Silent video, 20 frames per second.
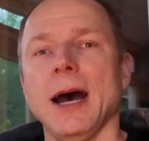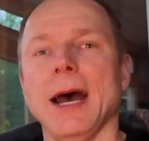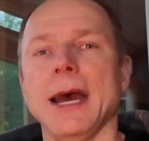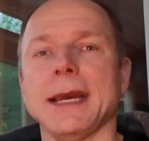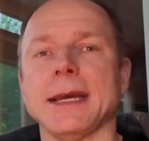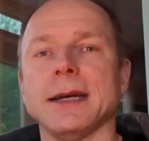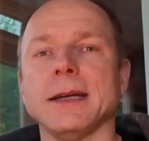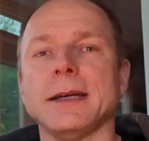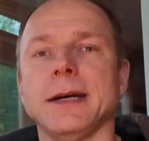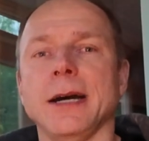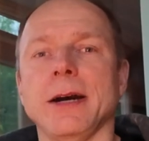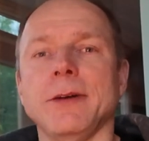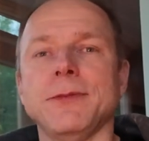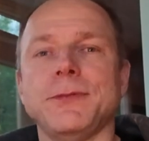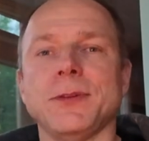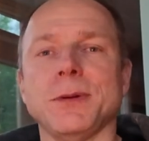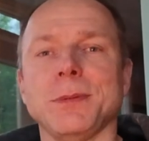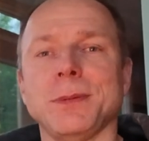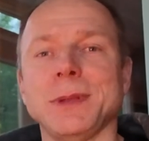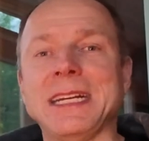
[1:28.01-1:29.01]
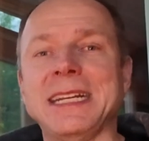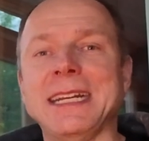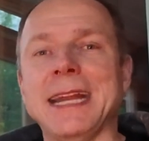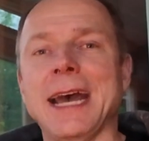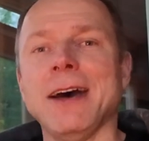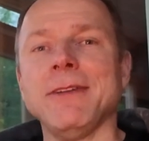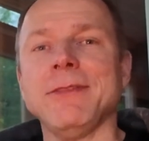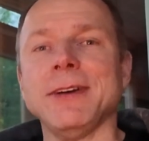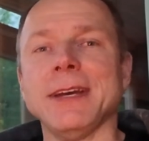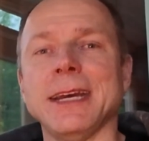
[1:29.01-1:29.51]
I can comfortably
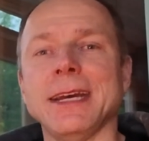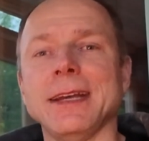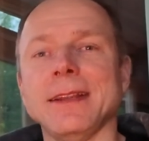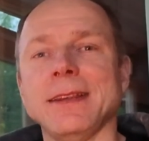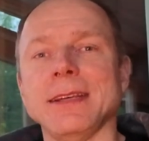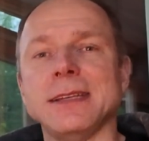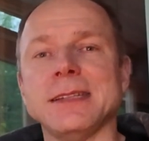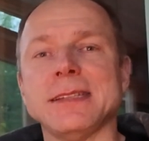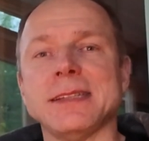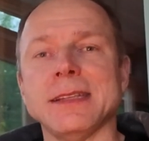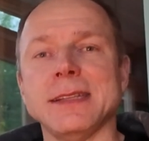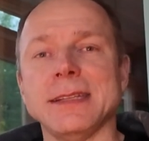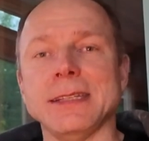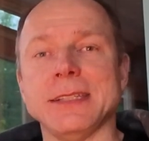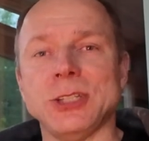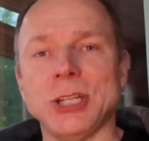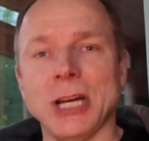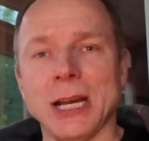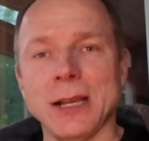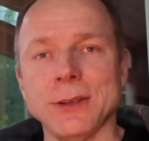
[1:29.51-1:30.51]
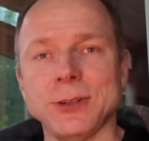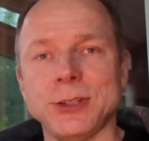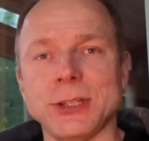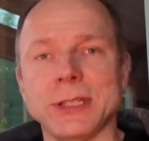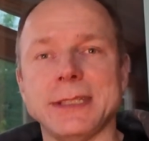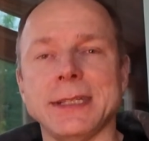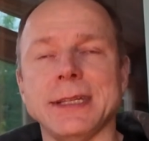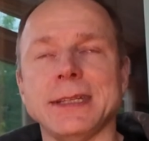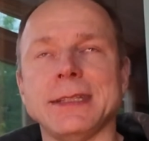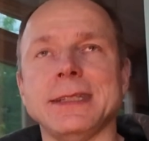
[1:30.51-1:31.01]
navigate these
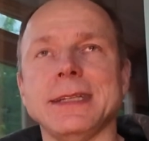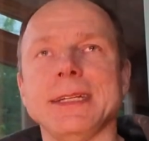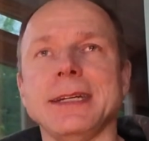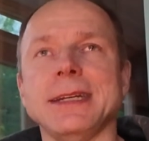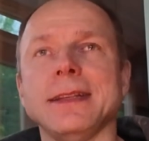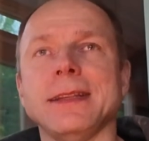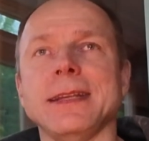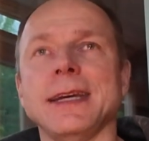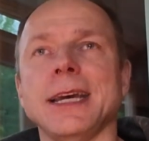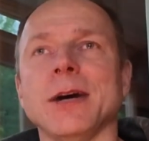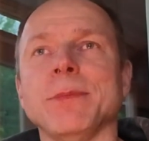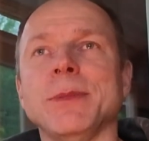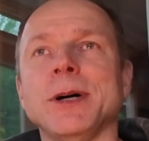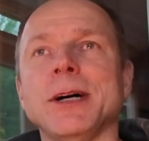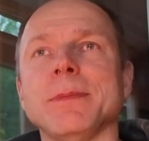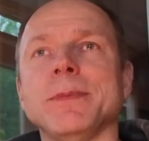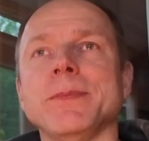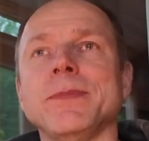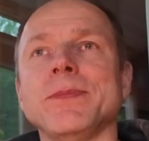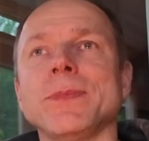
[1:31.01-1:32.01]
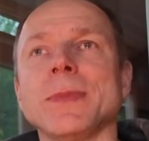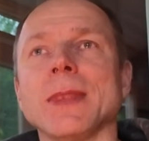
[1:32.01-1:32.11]
challenges as they come up.